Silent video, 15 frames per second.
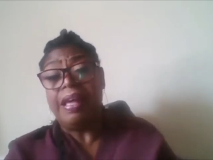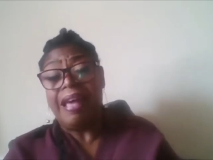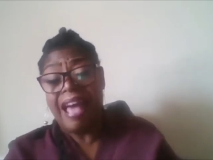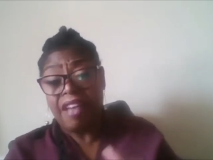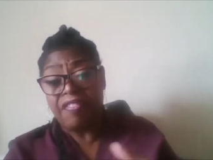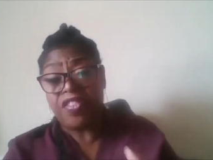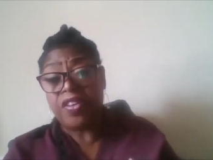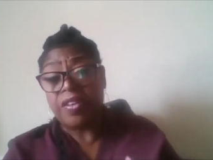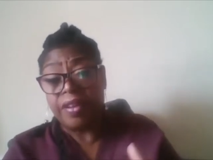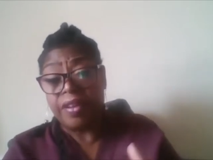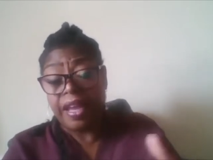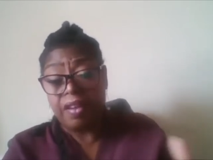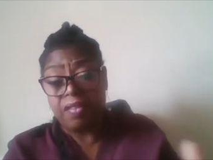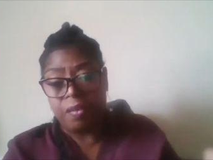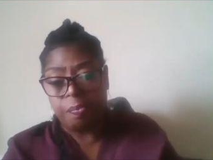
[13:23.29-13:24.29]
African
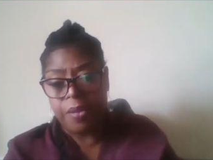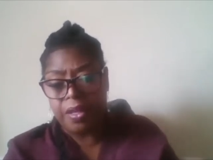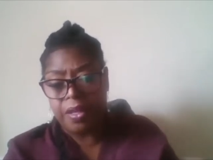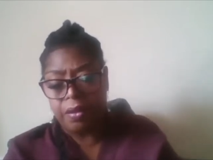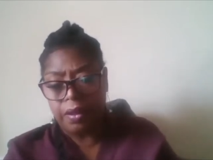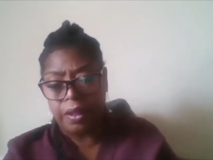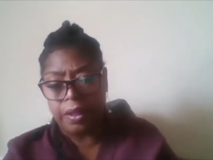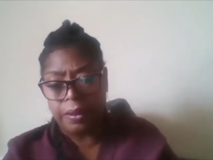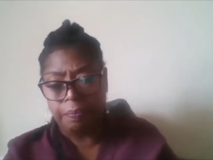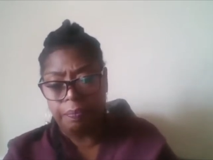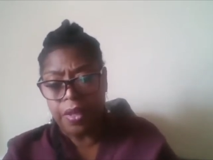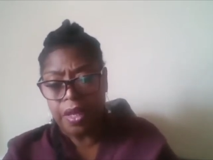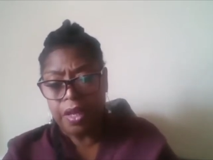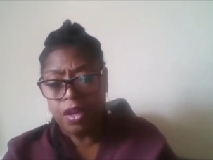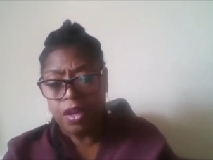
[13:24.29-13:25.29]
Caribbean um,
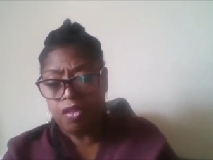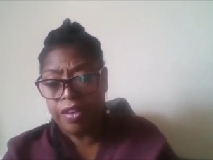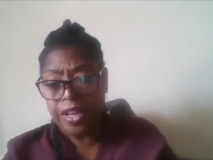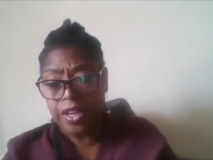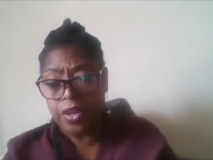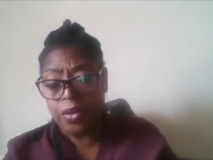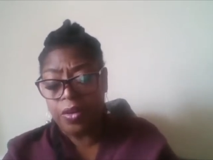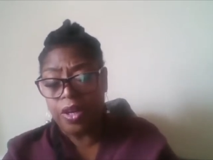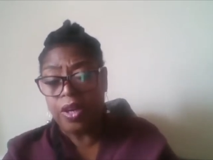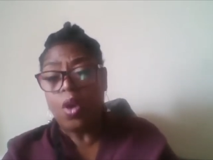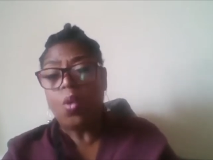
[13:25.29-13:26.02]
credit union,